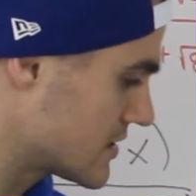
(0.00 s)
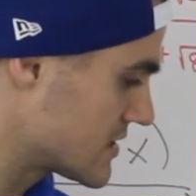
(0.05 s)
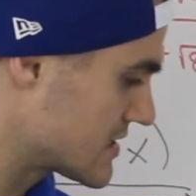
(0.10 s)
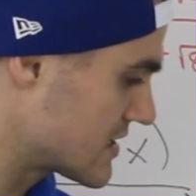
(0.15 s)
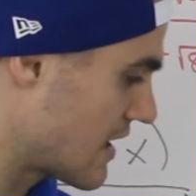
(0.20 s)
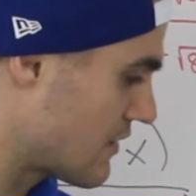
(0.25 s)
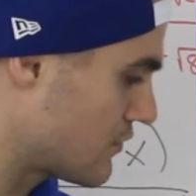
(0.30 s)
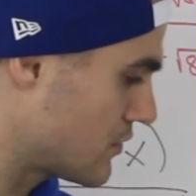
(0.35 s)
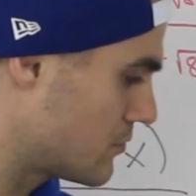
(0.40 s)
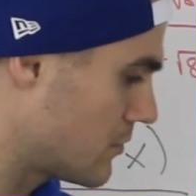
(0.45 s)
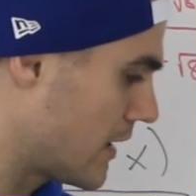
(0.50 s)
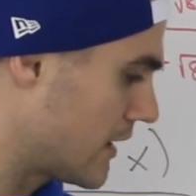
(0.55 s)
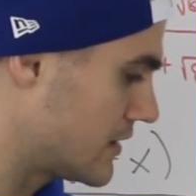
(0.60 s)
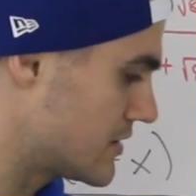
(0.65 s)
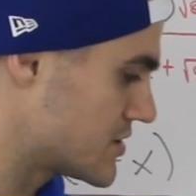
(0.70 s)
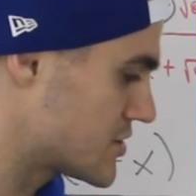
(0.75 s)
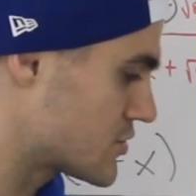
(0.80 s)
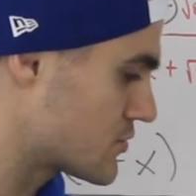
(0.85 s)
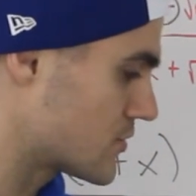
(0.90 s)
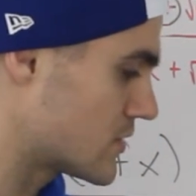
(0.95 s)
7
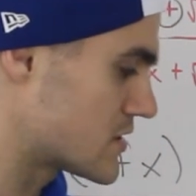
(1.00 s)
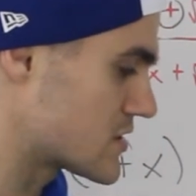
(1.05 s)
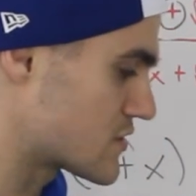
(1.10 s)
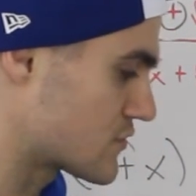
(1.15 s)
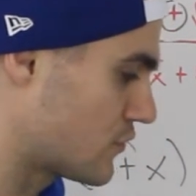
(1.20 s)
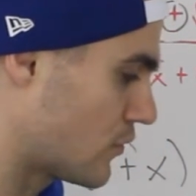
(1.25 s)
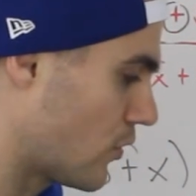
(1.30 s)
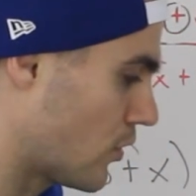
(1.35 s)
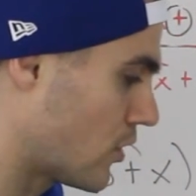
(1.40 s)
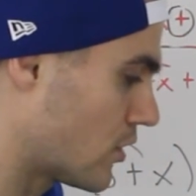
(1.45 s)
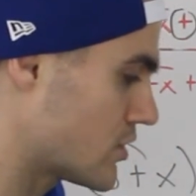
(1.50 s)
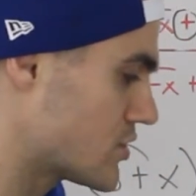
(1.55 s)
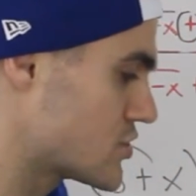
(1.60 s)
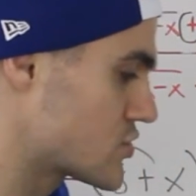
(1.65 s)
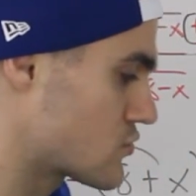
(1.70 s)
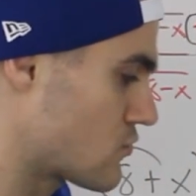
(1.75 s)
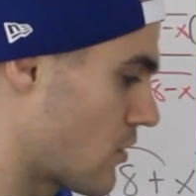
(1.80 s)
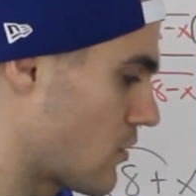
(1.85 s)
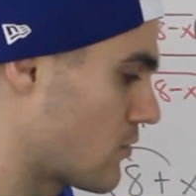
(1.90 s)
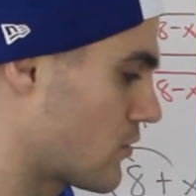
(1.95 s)
minus 3 is 4,
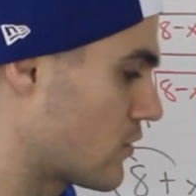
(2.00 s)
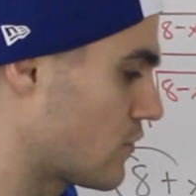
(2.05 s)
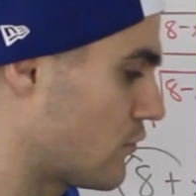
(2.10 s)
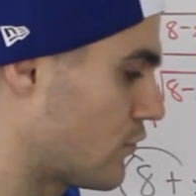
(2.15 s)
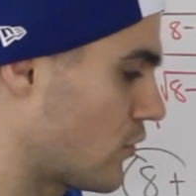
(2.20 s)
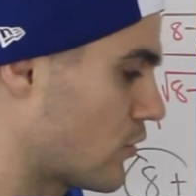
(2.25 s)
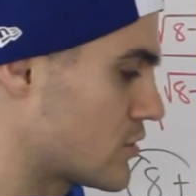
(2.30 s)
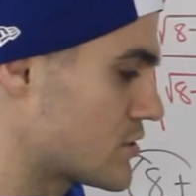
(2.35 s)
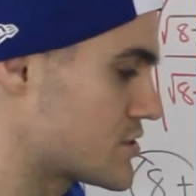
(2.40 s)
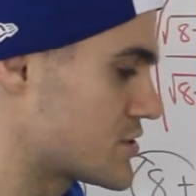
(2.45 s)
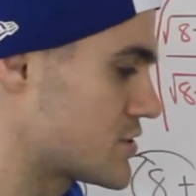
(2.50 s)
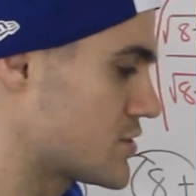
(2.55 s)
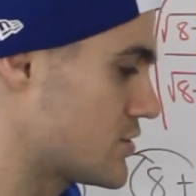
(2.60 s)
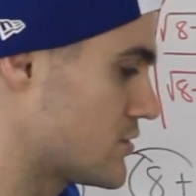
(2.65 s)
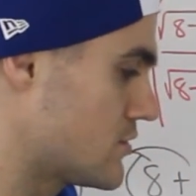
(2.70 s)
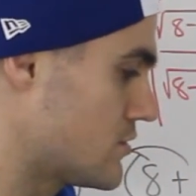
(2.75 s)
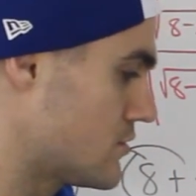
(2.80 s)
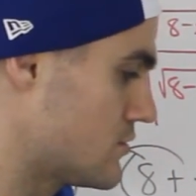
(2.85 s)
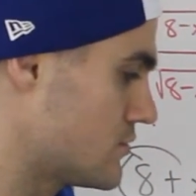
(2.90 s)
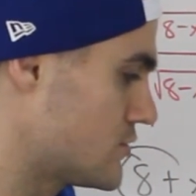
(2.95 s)
square root of 4 is
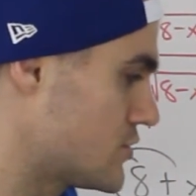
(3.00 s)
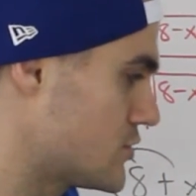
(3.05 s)
2,